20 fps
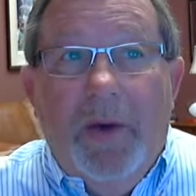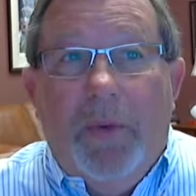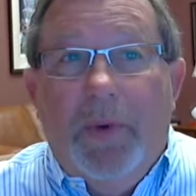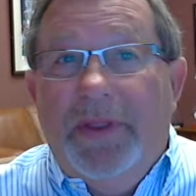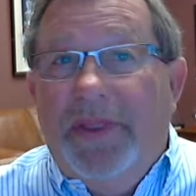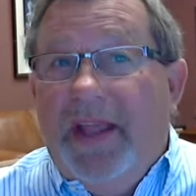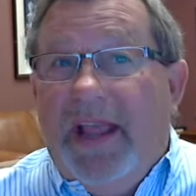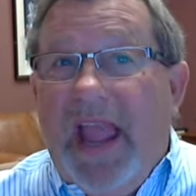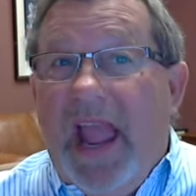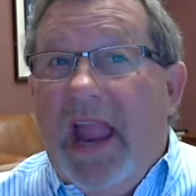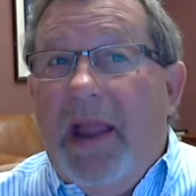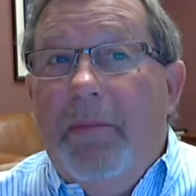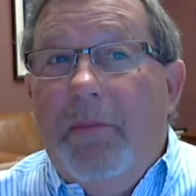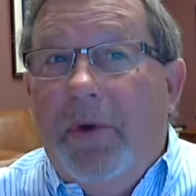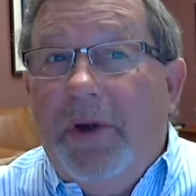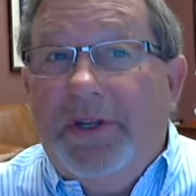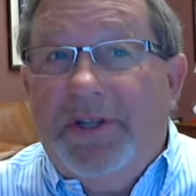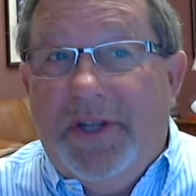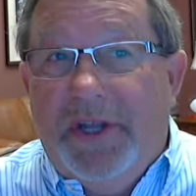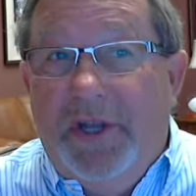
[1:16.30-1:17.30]
When the game
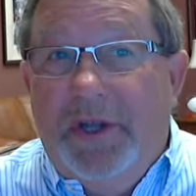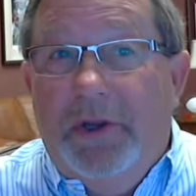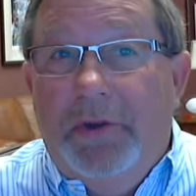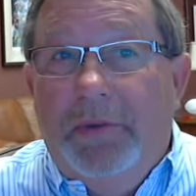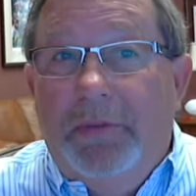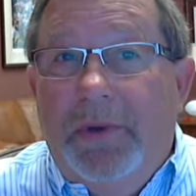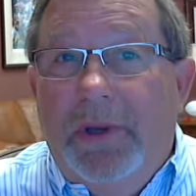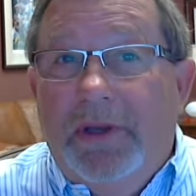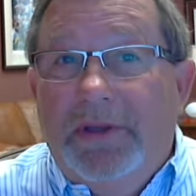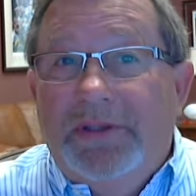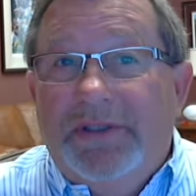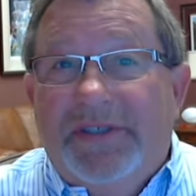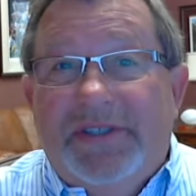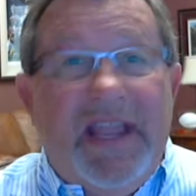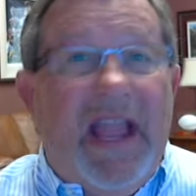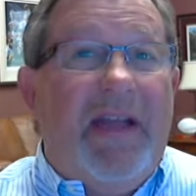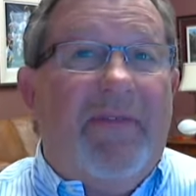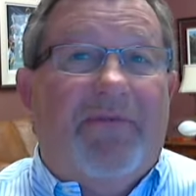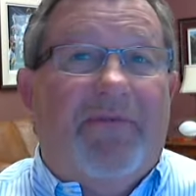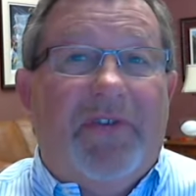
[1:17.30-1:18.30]
resumed,
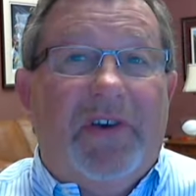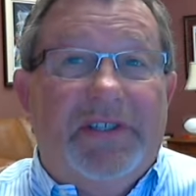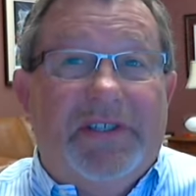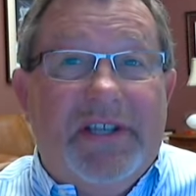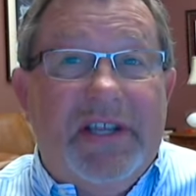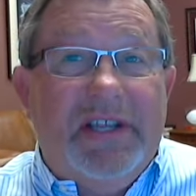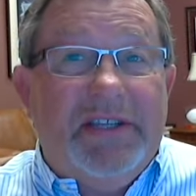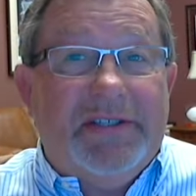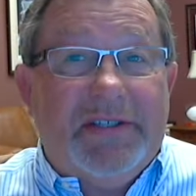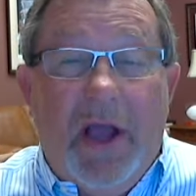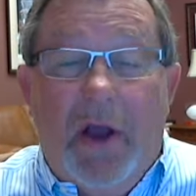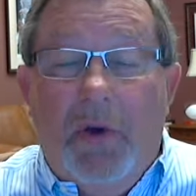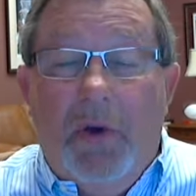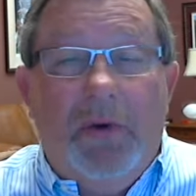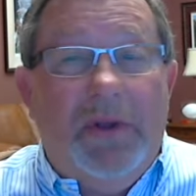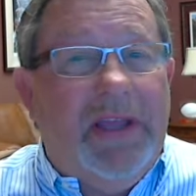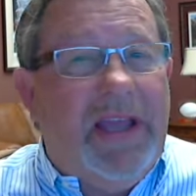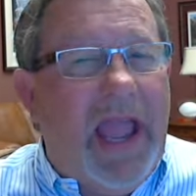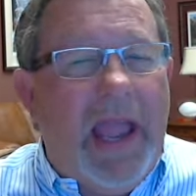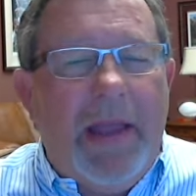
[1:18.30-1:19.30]
San
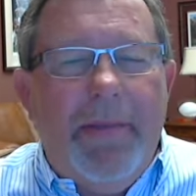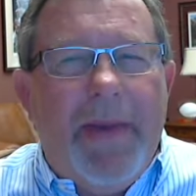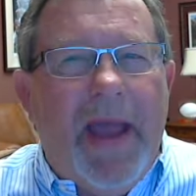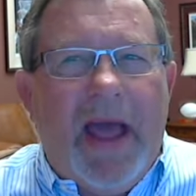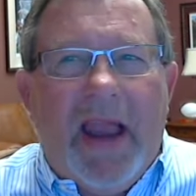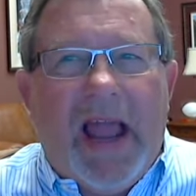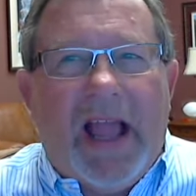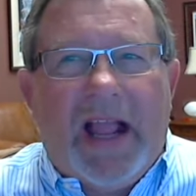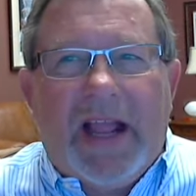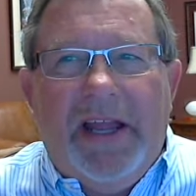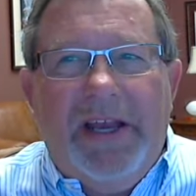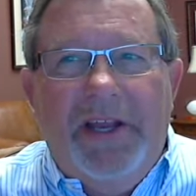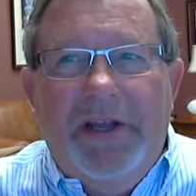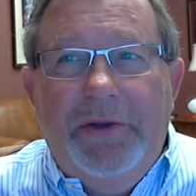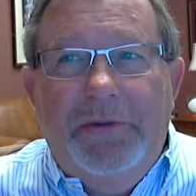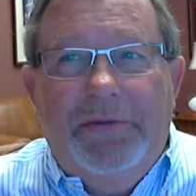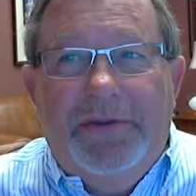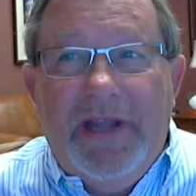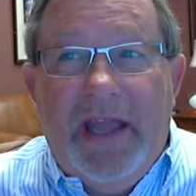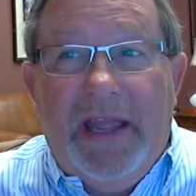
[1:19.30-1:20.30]
Francisco came out like a
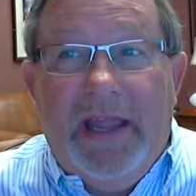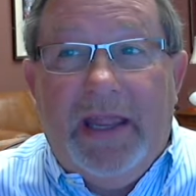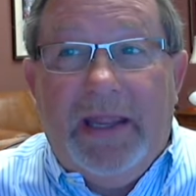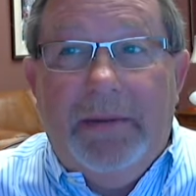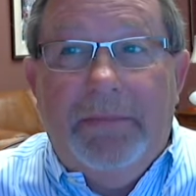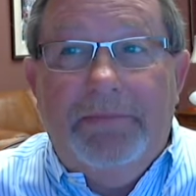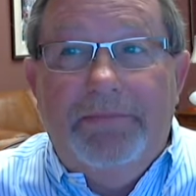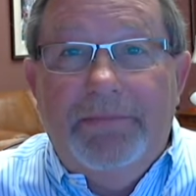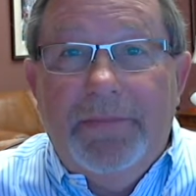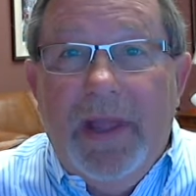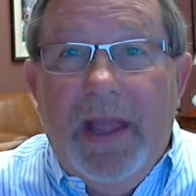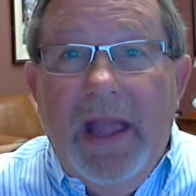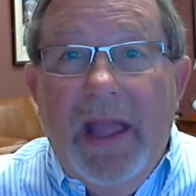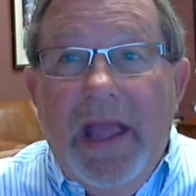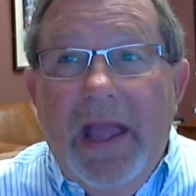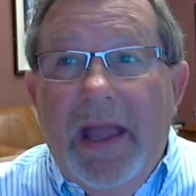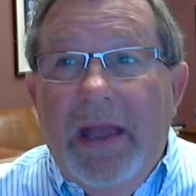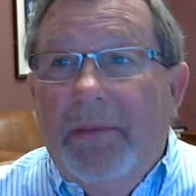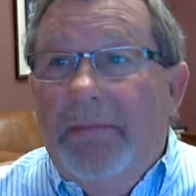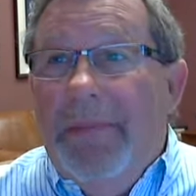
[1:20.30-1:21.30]
new team.
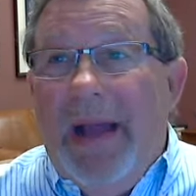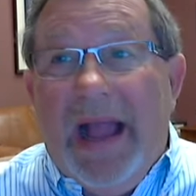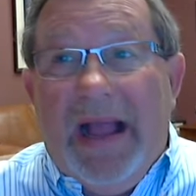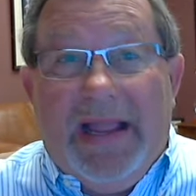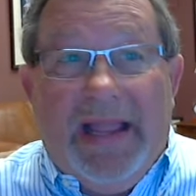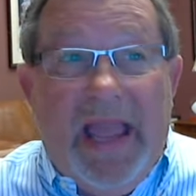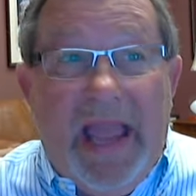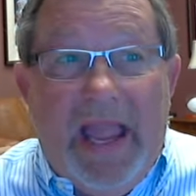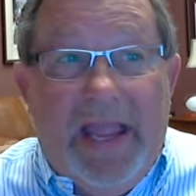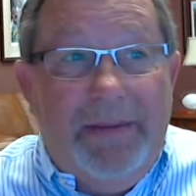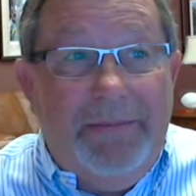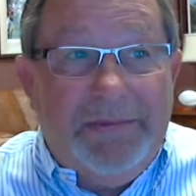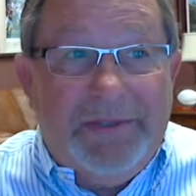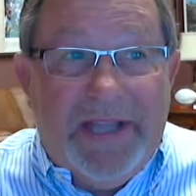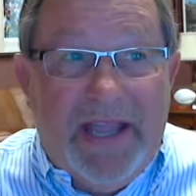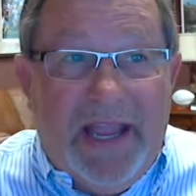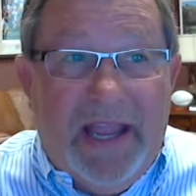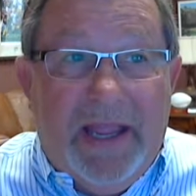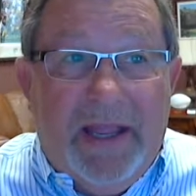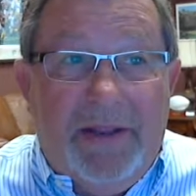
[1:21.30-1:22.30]
By
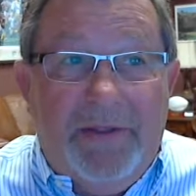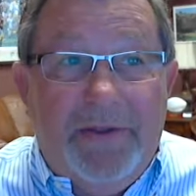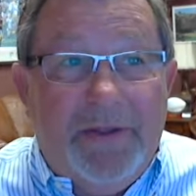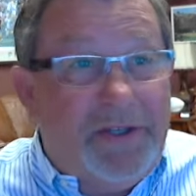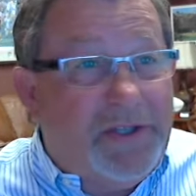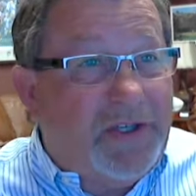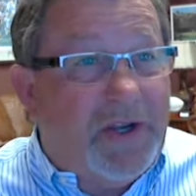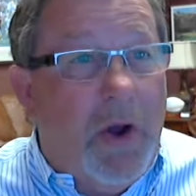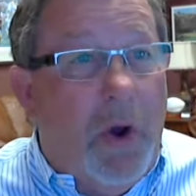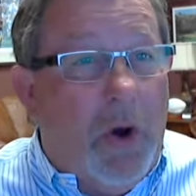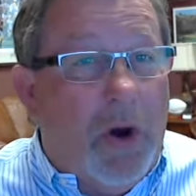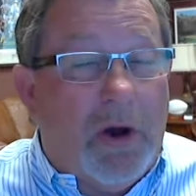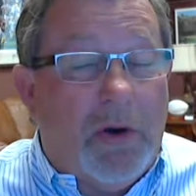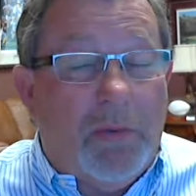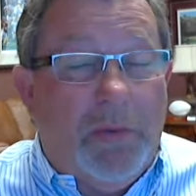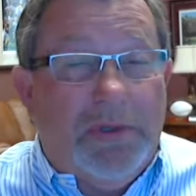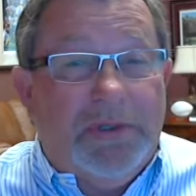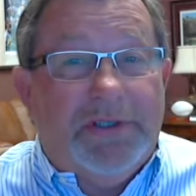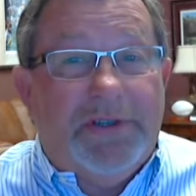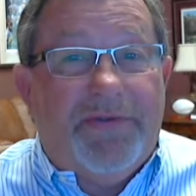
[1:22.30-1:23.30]
game's end, the score
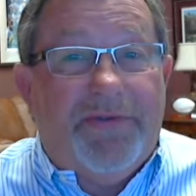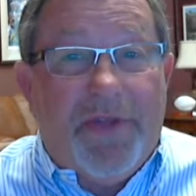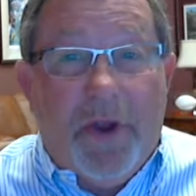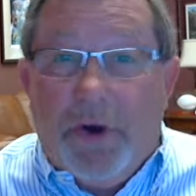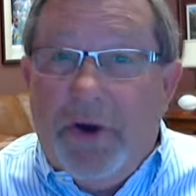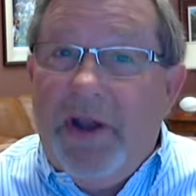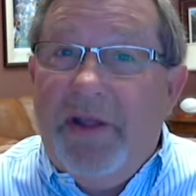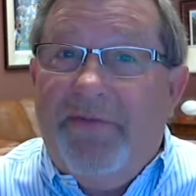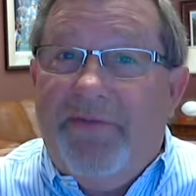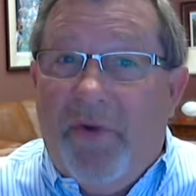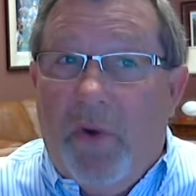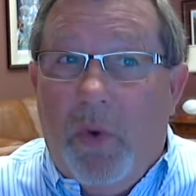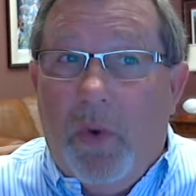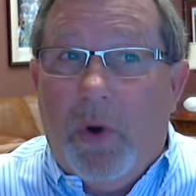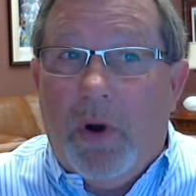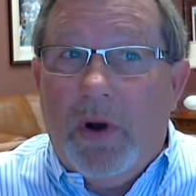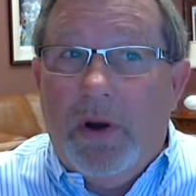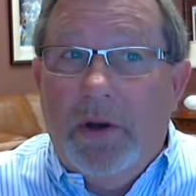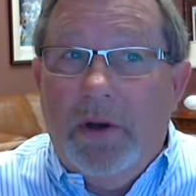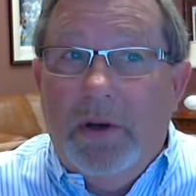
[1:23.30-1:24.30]
was
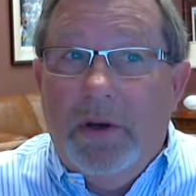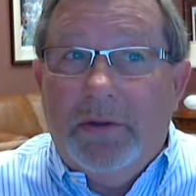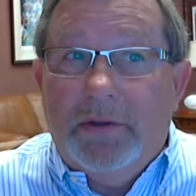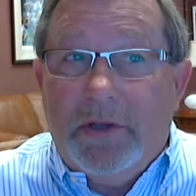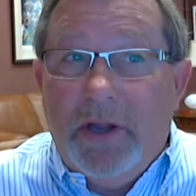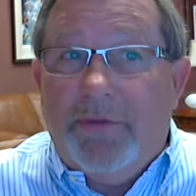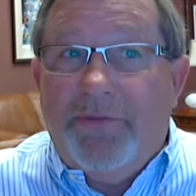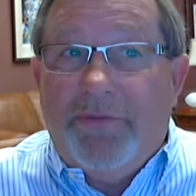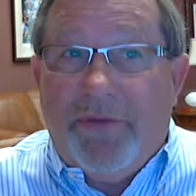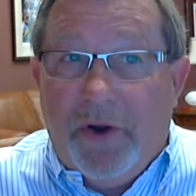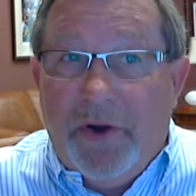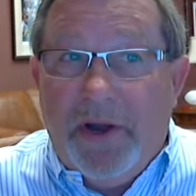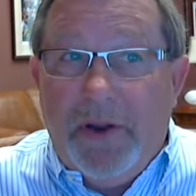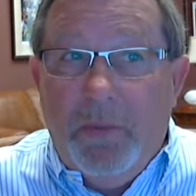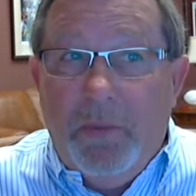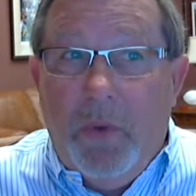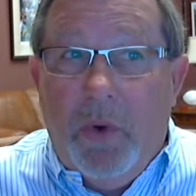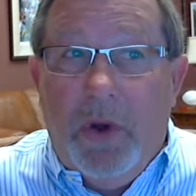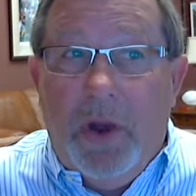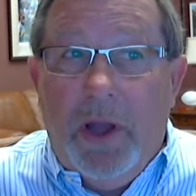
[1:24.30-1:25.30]

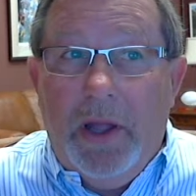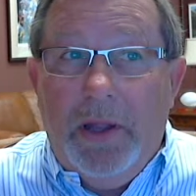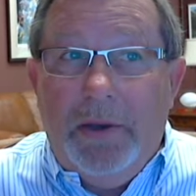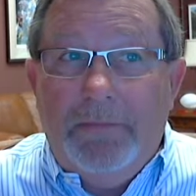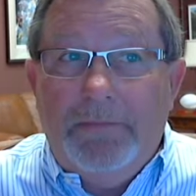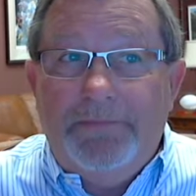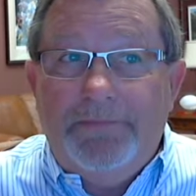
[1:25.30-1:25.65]
34-31.